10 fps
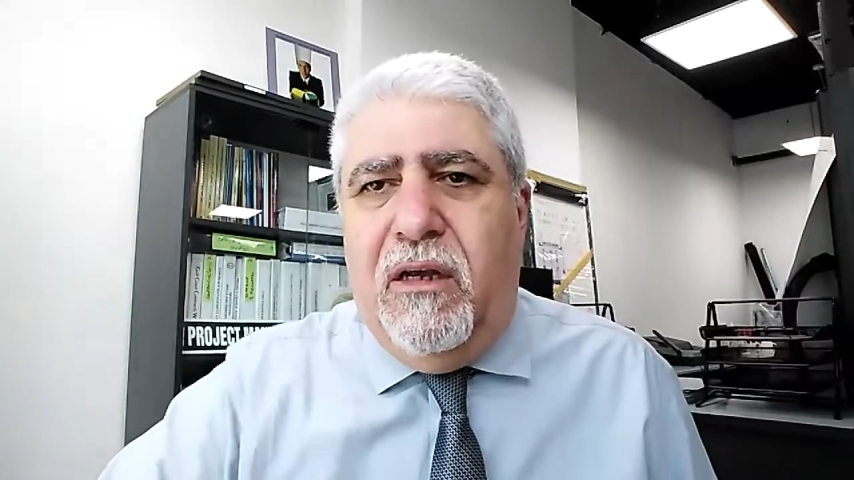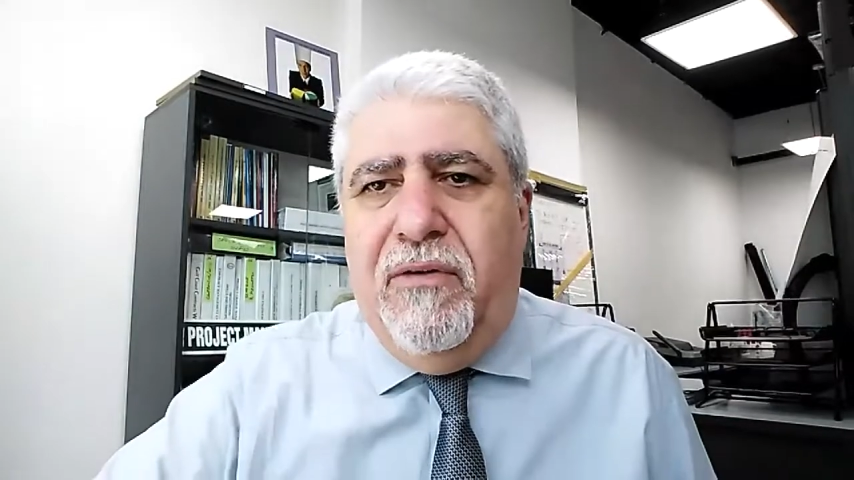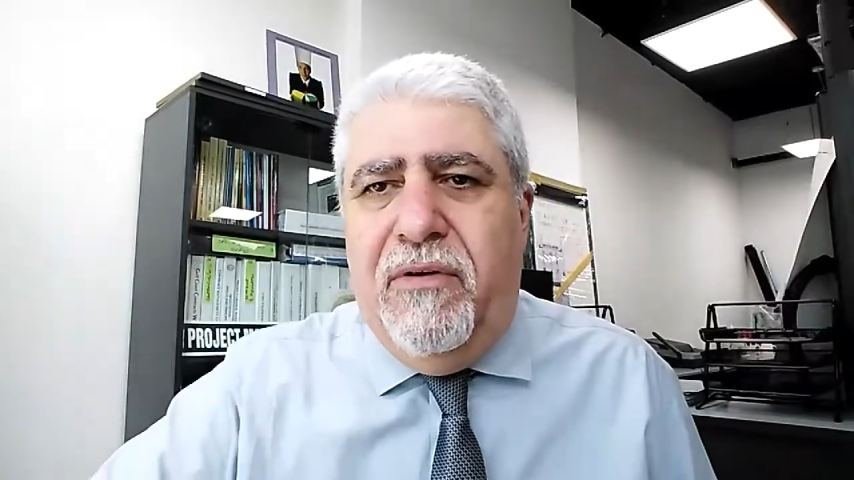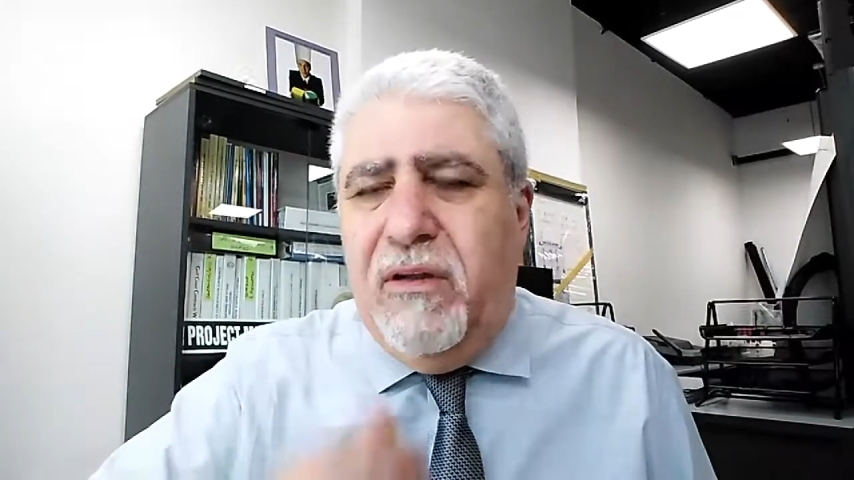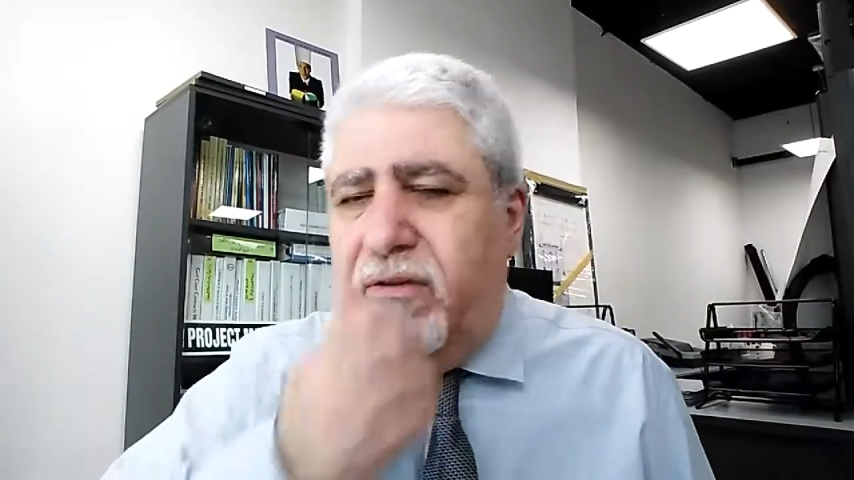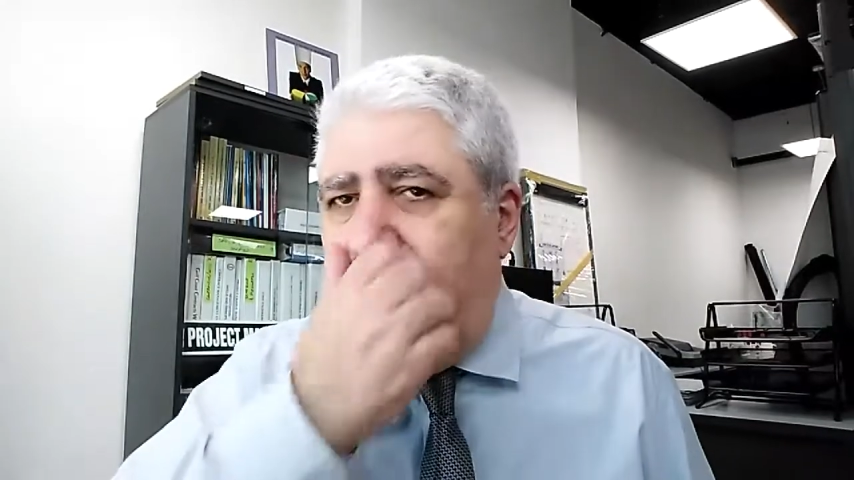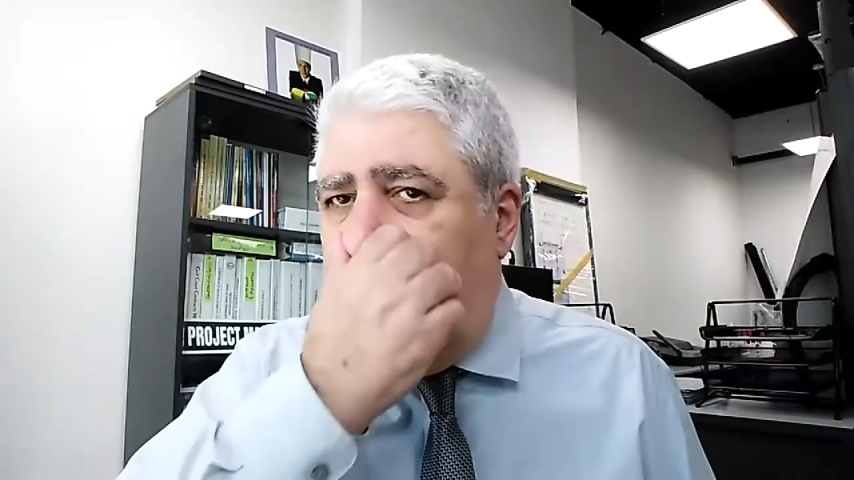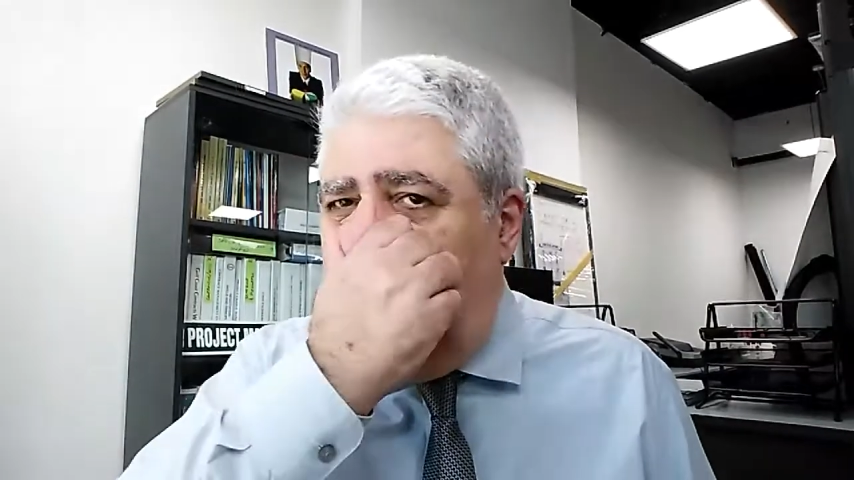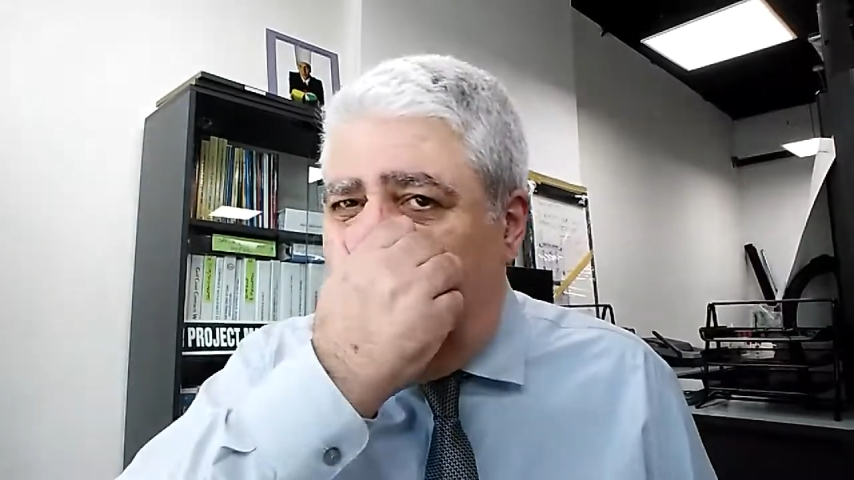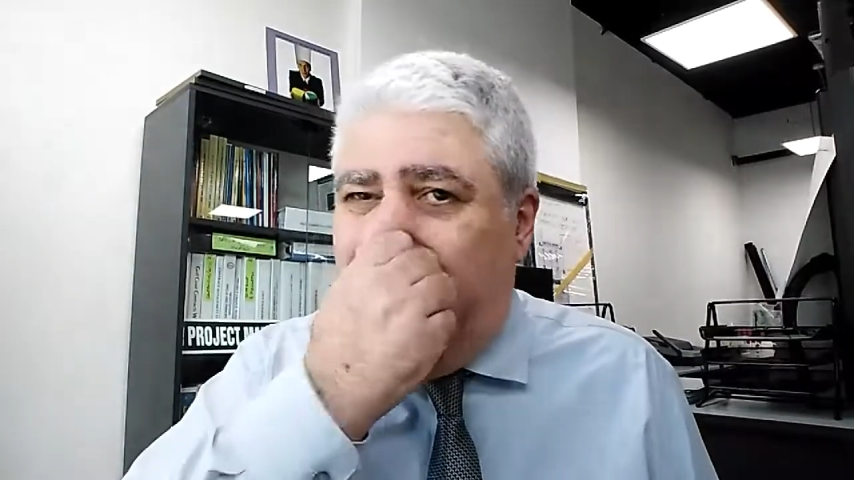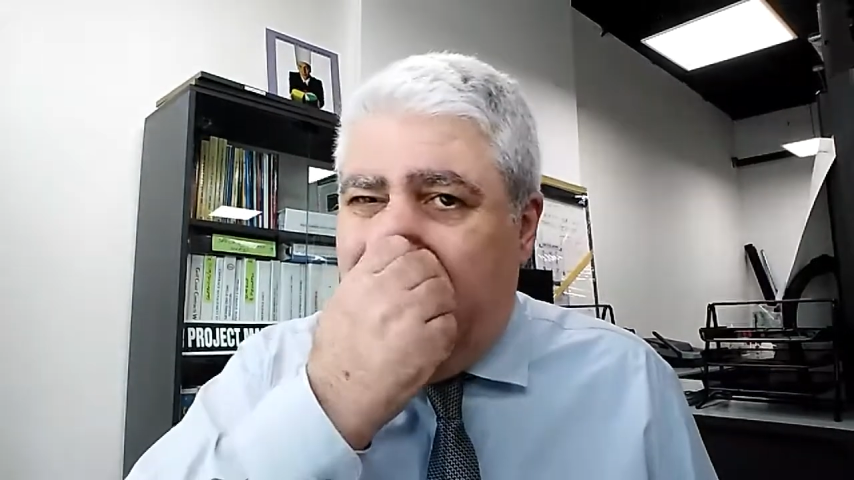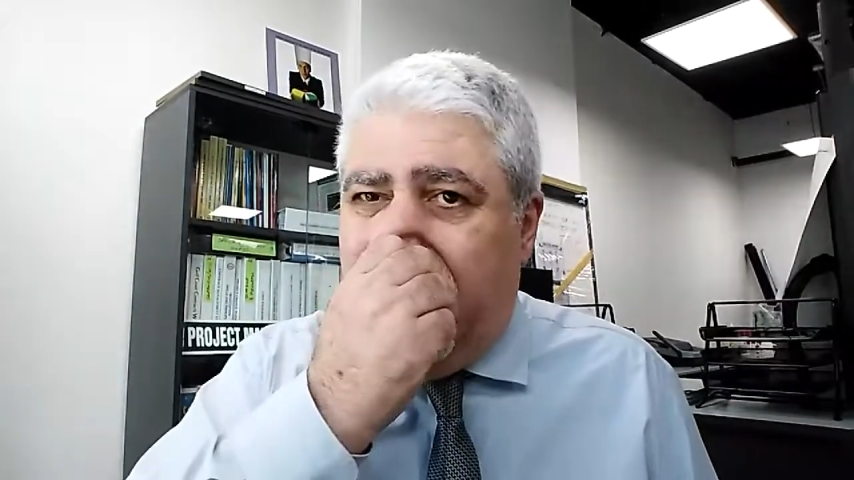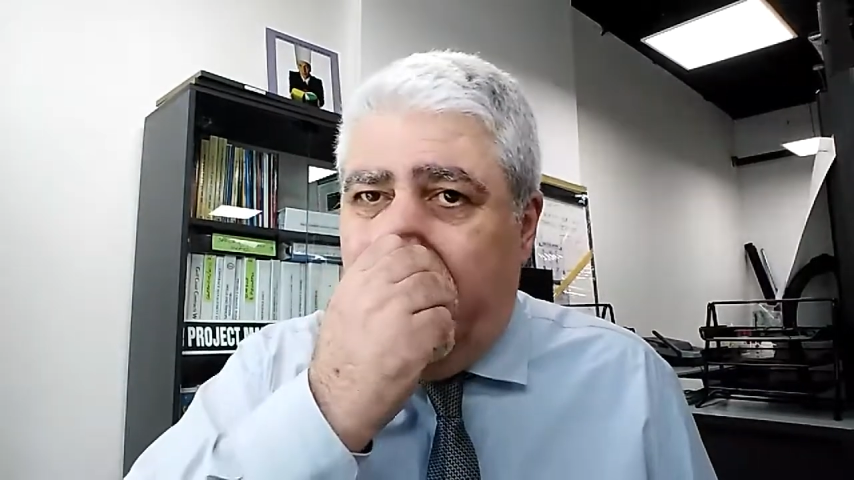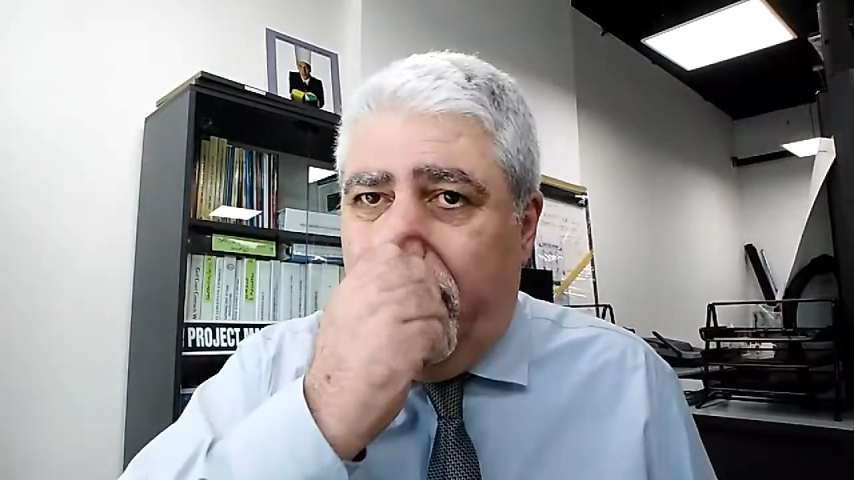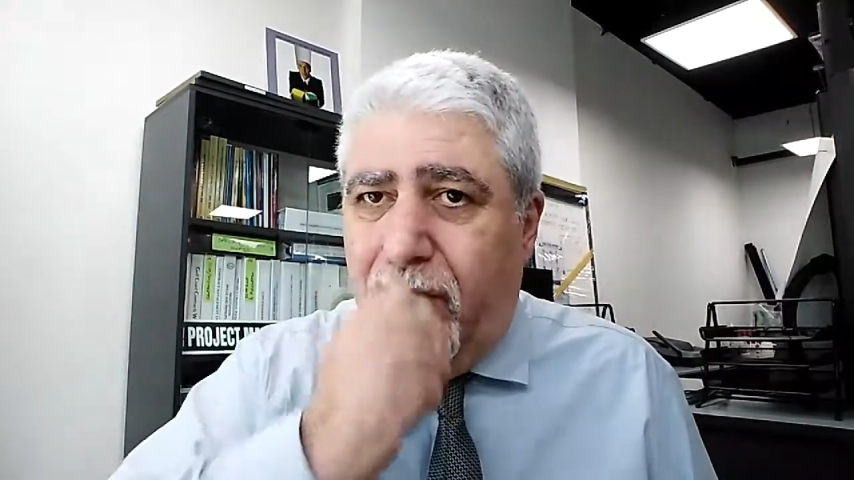even as a service,